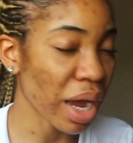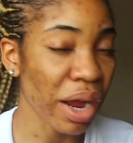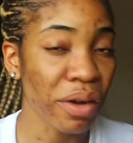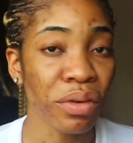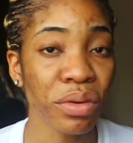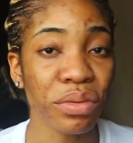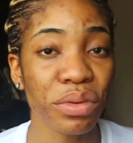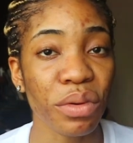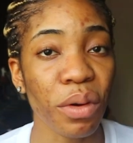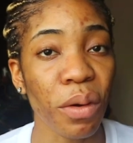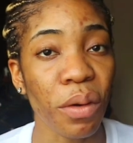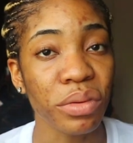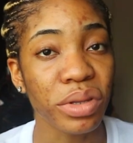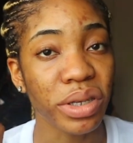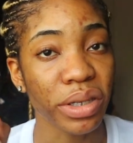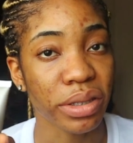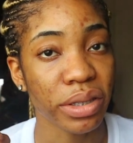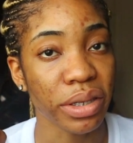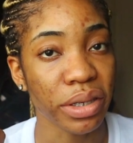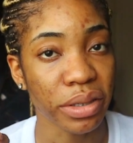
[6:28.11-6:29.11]
I wrote all
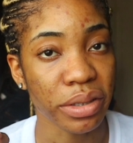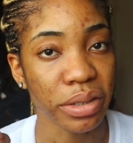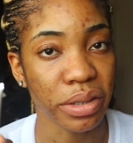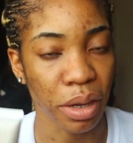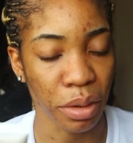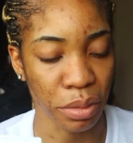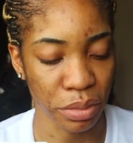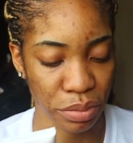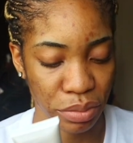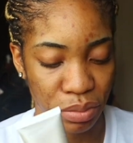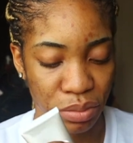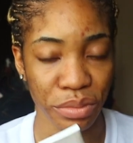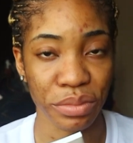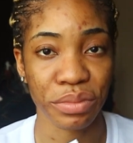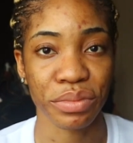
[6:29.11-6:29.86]
these things down.